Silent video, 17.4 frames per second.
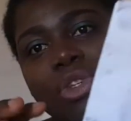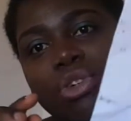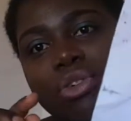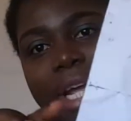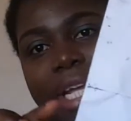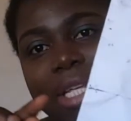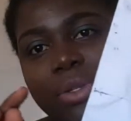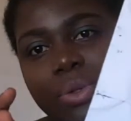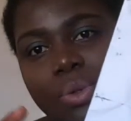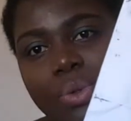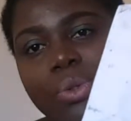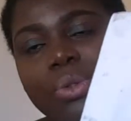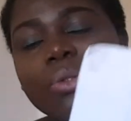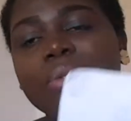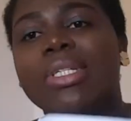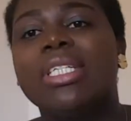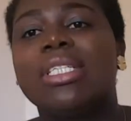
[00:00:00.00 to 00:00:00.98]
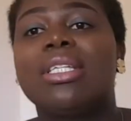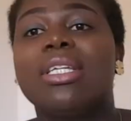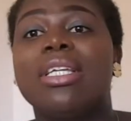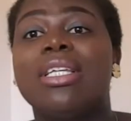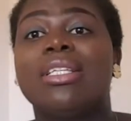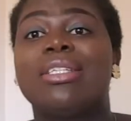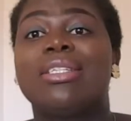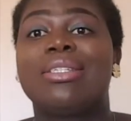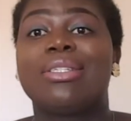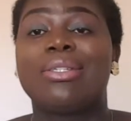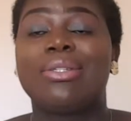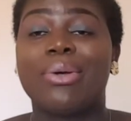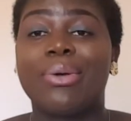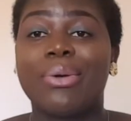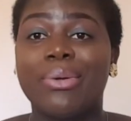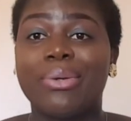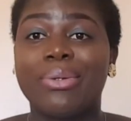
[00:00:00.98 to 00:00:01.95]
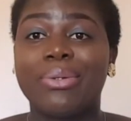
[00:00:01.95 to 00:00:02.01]
Try to Google it. It's
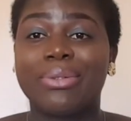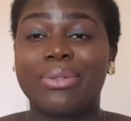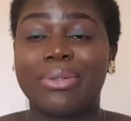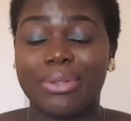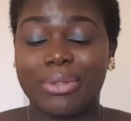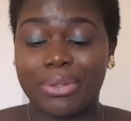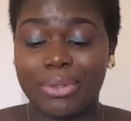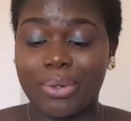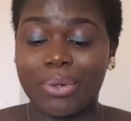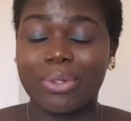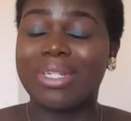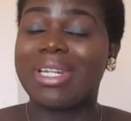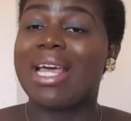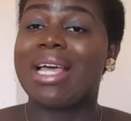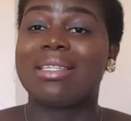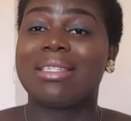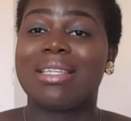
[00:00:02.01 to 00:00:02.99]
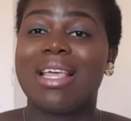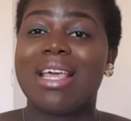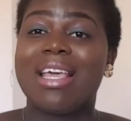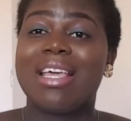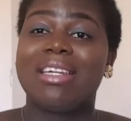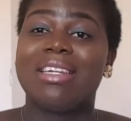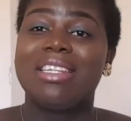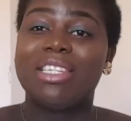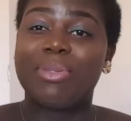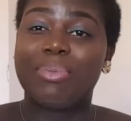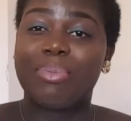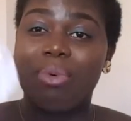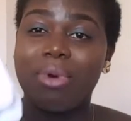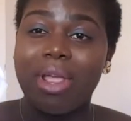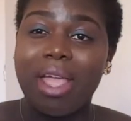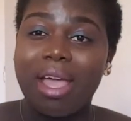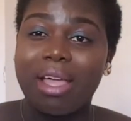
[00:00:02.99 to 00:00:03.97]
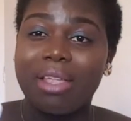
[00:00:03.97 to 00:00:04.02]
so, so, that's, this
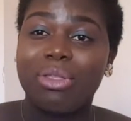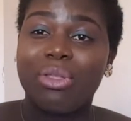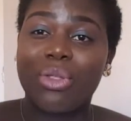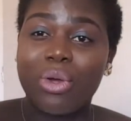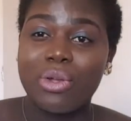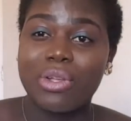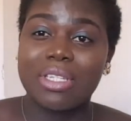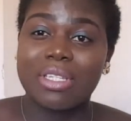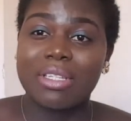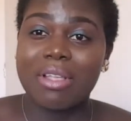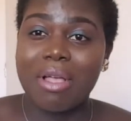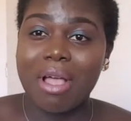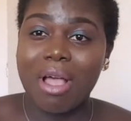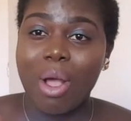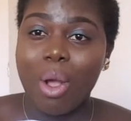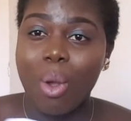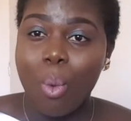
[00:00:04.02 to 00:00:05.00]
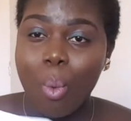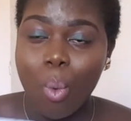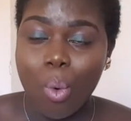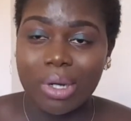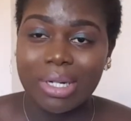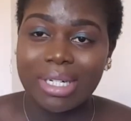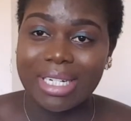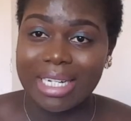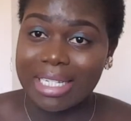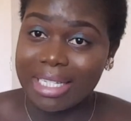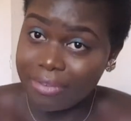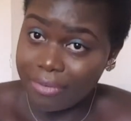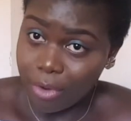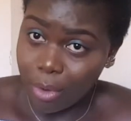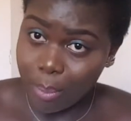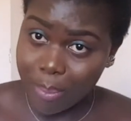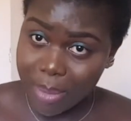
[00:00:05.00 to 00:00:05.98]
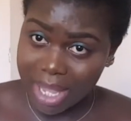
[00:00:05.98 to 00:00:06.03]
prayer does wonders
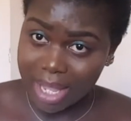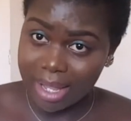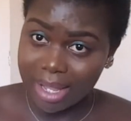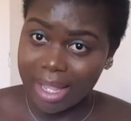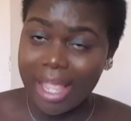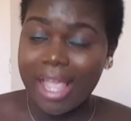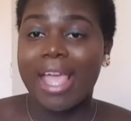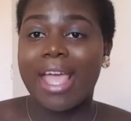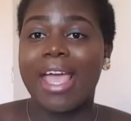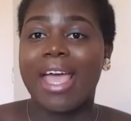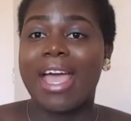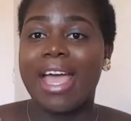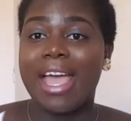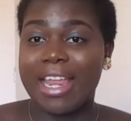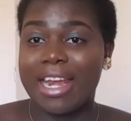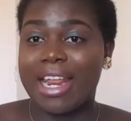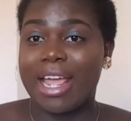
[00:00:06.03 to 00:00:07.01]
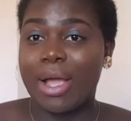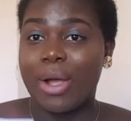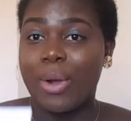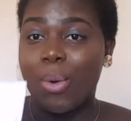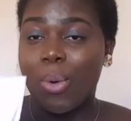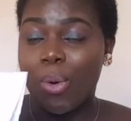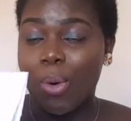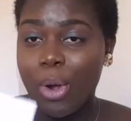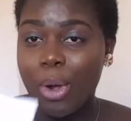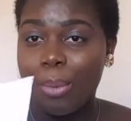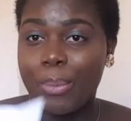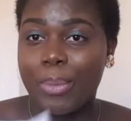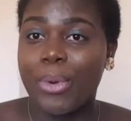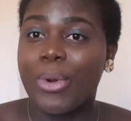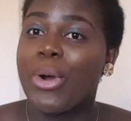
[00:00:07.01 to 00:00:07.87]
for me. And I hope